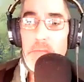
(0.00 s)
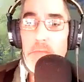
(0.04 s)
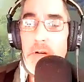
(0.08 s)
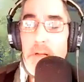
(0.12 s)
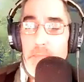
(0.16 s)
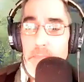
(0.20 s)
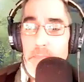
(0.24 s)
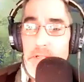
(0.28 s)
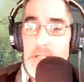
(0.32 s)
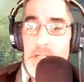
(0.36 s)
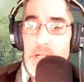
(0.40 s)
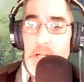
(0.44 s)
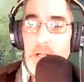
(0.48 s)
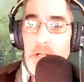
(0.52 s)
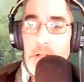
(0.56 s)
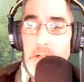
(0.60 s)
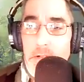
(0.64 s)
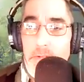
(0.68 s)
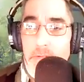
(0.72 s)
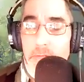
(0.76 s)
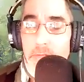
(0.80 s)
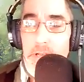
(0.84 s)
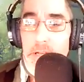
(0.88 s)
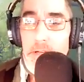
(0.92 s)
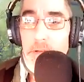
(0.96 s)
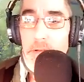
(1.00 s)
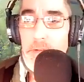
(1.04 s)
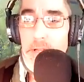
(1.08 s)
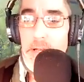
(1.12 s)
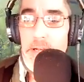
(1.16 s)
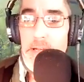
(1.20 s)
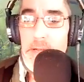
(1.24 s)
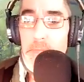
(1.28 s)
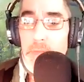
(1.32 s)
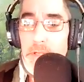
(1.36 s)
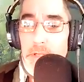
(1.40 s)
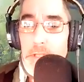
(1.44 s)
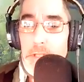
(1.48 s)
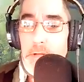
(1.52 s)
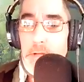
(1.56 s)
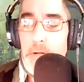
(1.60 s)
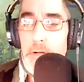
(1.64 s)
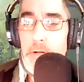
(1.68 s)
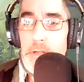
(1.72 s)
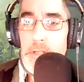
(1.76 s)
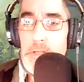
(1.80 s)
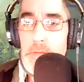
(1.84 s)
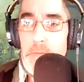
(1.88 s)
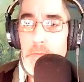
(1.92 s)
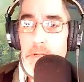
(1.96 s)
one particular field that he
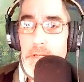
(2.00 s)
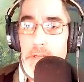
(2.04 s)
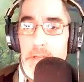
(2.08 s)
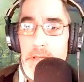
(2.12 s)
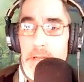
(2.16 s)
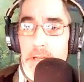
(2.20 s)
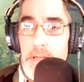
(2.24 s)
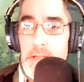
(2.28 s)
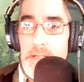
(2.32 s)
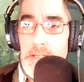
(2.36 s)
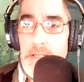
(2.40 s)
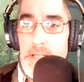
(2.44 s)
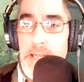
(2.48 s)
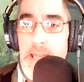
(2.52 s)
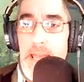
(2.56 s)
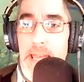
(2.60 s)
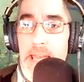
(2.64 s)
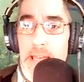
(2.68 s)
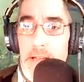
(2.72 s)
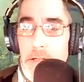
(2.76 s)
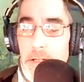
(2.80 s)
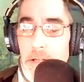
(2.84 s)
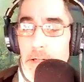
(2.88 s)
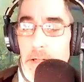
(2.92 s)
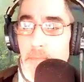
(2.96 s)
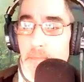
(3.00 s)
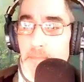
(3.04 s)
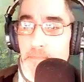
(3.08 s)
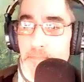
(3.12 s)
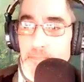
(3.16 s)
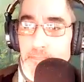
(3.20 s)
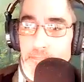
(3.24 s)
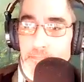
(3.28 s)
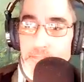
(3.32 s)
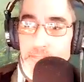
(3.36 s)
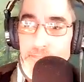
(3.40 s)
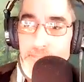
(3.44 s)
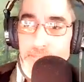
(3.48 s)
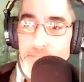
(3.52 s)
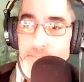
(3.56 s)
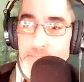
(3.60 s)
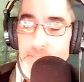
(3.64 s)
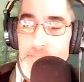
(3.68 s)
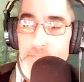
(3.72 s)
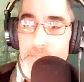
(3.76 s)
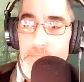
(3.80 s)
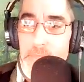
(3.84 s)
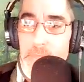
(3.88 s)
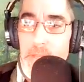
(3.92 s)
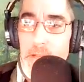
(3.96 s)
patrols with his gator,
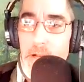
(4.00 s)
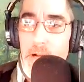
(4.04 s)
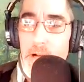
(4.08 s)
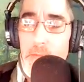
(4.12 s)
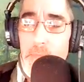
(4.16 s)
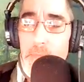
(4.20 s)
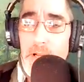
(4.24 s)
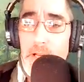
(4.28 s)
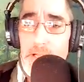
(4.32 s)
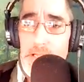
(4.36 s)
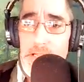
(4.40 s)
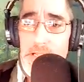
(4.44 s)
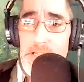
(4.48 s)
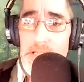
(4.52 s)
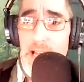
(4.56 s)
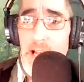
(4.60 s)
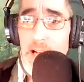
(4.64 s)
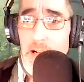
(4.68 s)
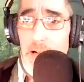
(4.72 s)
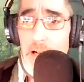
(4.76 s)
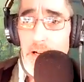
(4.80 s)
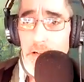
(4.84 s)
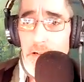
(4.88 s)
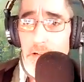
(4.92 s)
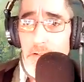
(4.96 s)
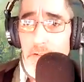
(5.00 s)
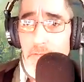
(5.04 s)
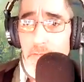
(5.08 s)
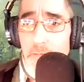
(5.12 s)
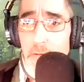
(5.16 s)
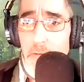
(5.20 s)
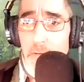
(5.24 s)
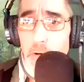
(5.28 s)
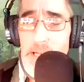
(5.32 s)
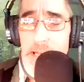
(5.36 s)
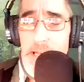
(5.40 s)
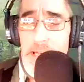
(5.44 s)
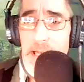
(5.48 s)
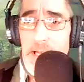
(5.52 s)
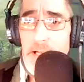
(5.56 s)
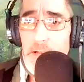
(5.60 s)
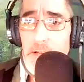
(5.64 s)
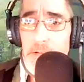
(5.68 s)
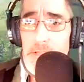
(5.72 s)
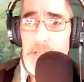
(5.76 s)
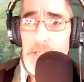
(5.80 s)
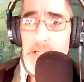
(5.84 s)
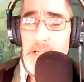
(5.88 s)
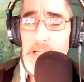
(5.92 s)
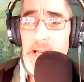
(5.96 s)
because he's got 140
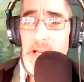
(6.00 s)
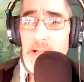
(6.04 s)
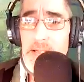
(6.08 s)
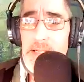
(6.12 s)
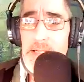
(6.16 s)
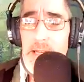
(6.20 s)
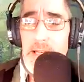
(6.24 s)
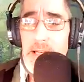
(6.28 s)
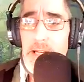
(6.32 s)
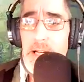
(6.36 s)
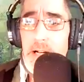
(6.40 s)
acres he's got to take